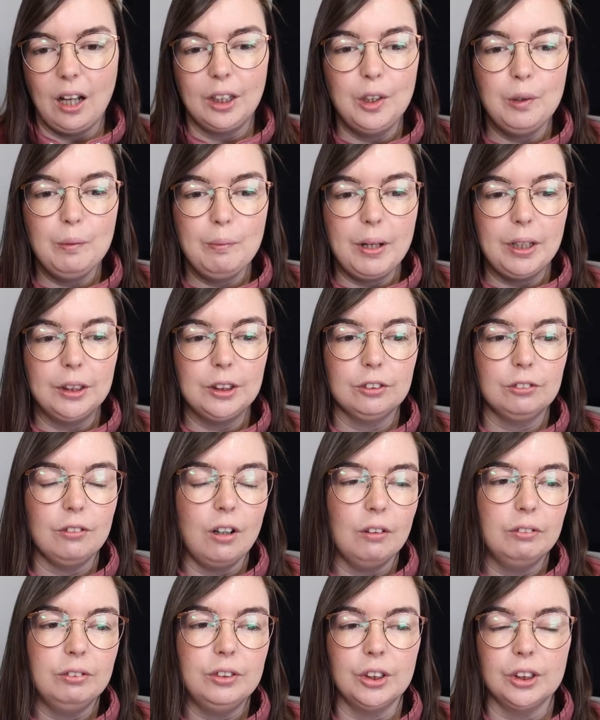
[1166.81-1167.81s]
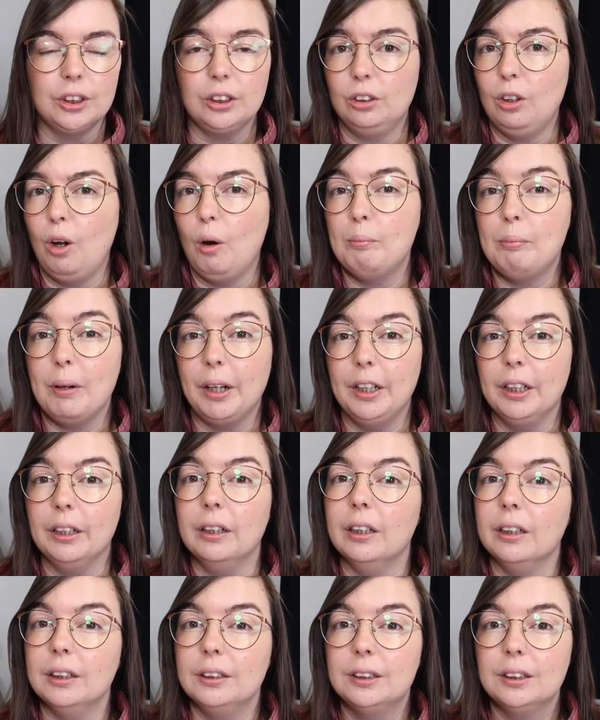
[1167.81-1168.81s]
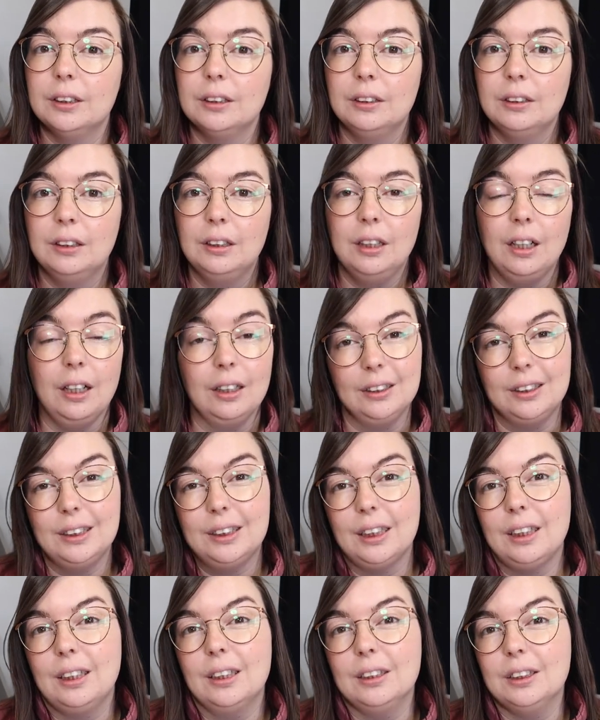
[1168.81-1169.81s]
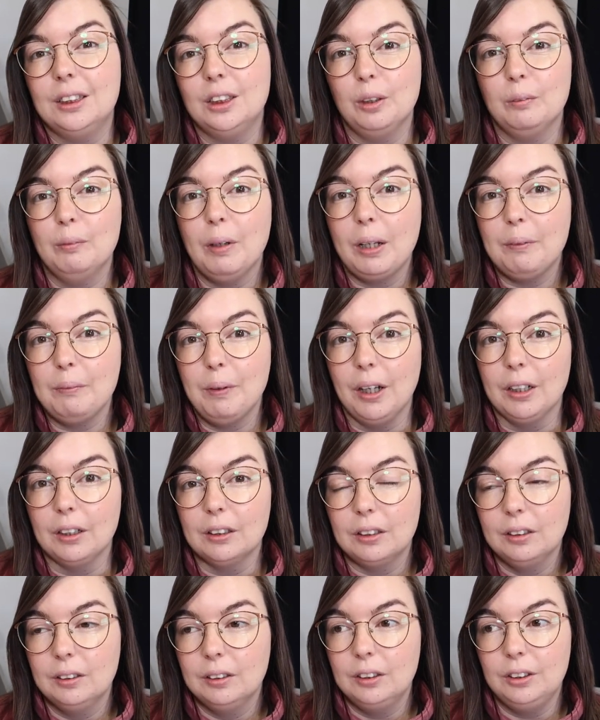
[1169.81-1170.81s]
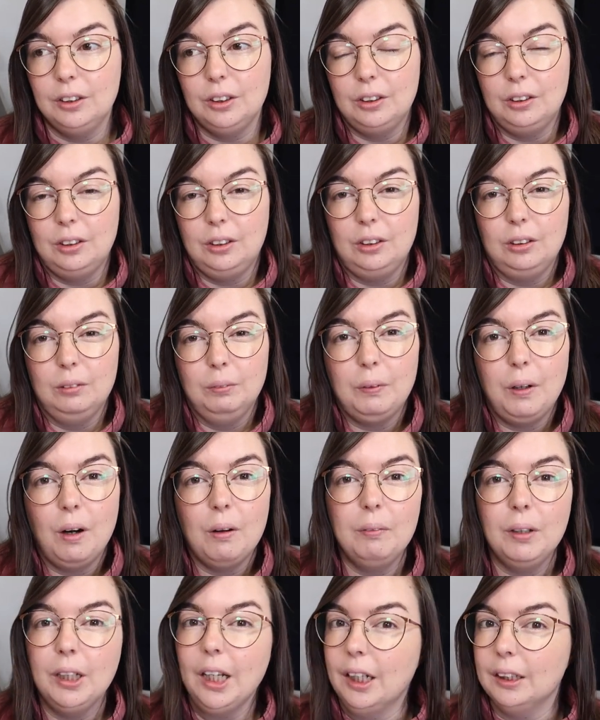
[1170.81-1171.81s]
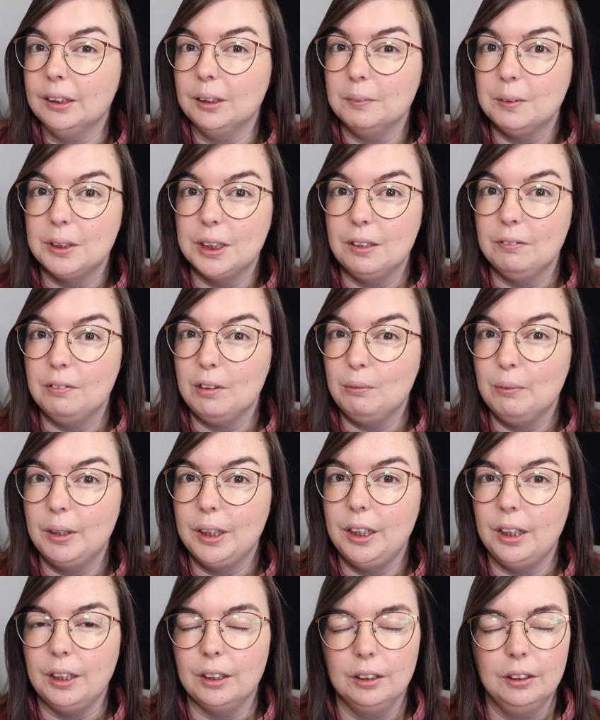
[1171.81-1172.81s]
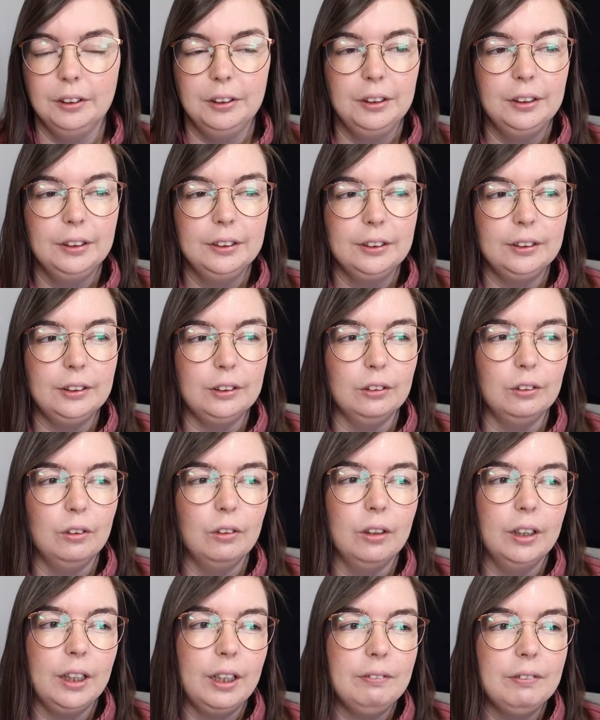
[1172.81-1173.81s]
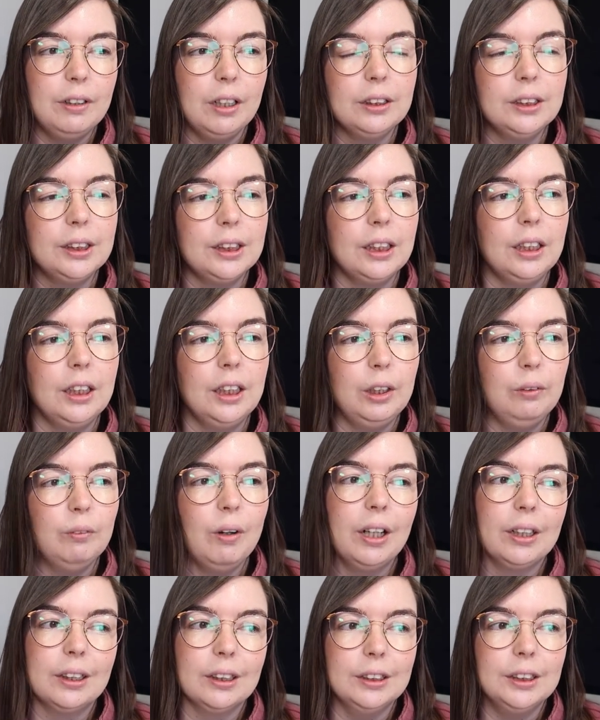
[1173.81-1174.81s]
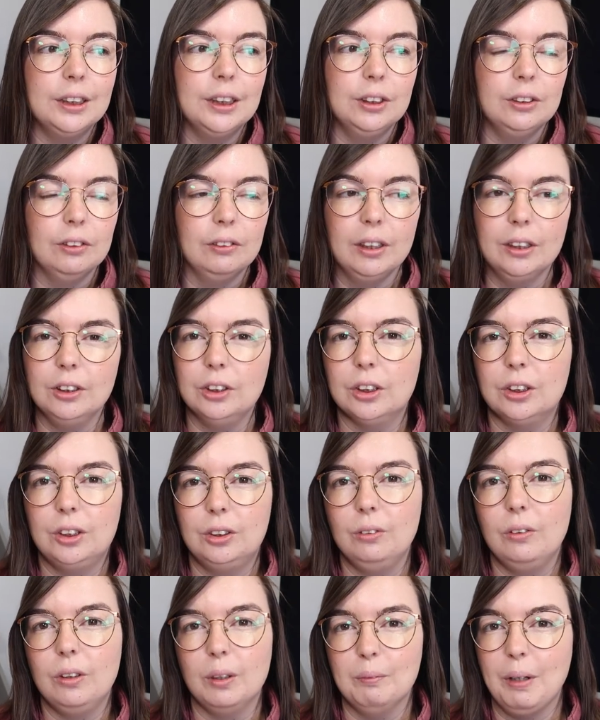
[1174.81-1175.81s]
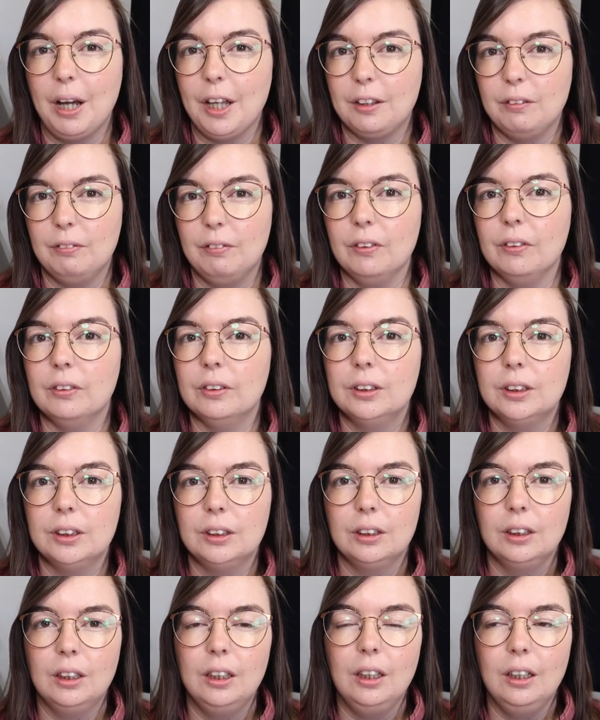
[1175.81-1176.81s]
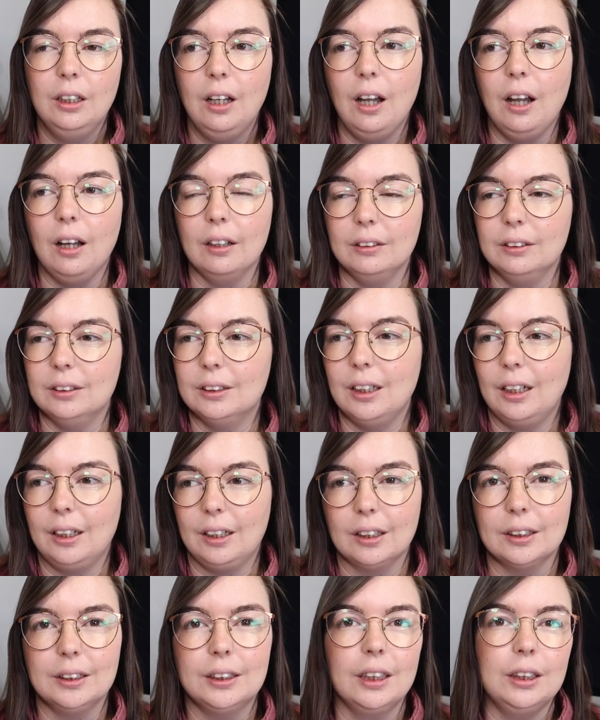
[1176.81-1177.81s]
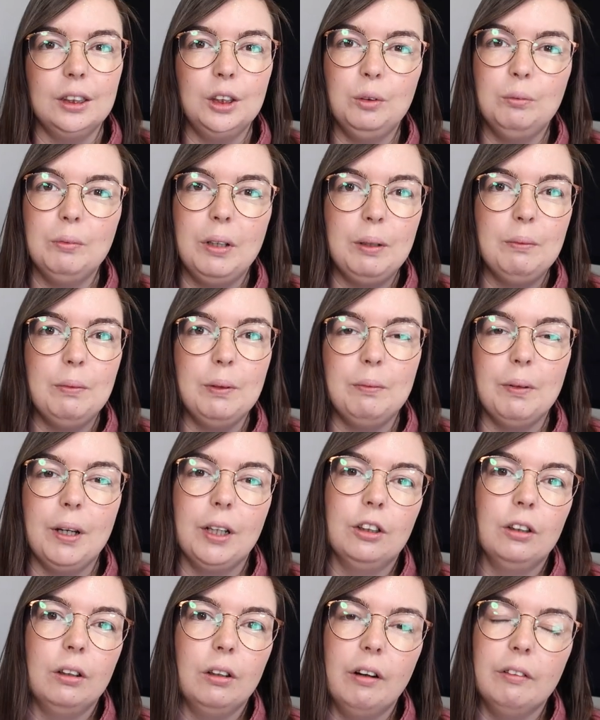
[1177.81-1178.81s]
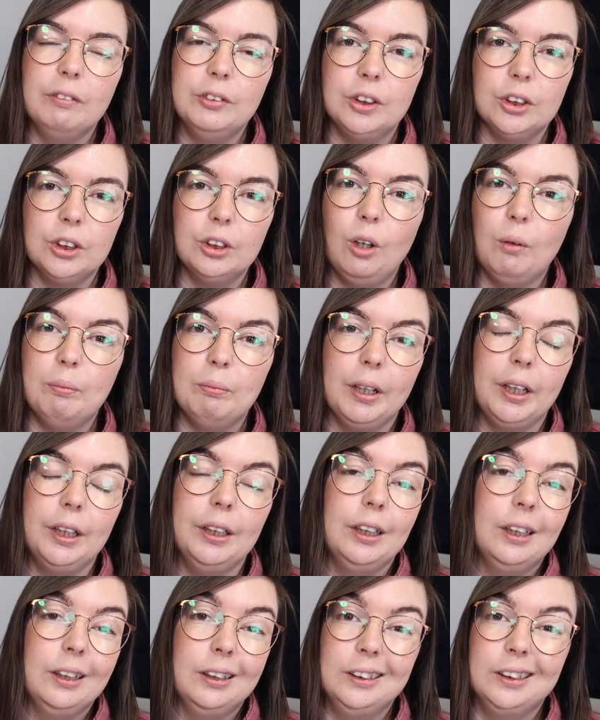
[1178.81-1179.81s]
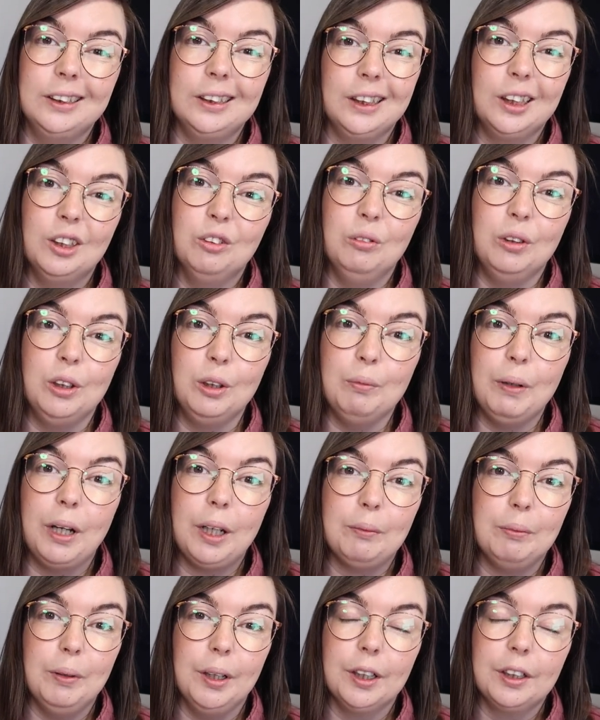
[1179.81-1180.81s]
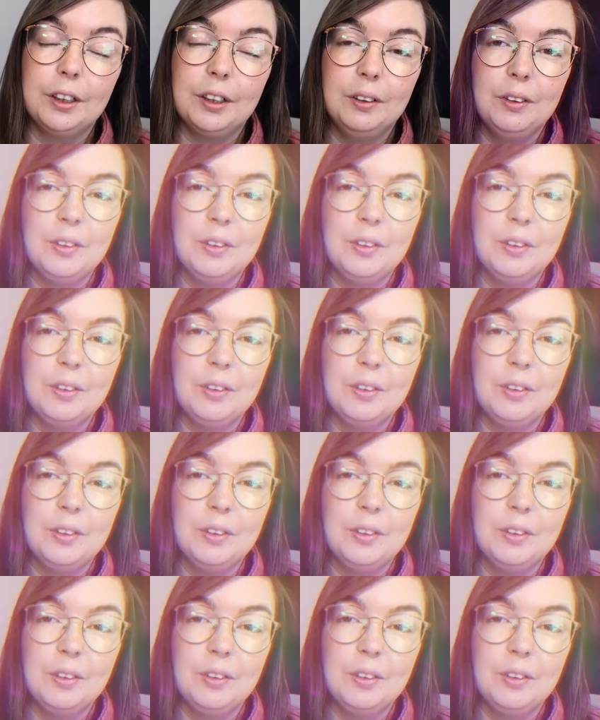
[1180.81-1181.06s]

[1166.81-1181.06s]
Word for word: Are you better off just not buying it and sticking to your backpack? You'll probably end up saving money. So if that's something you are considering, just do the math first. And like I said, you may be better off just not buying it and sticking with your backpack.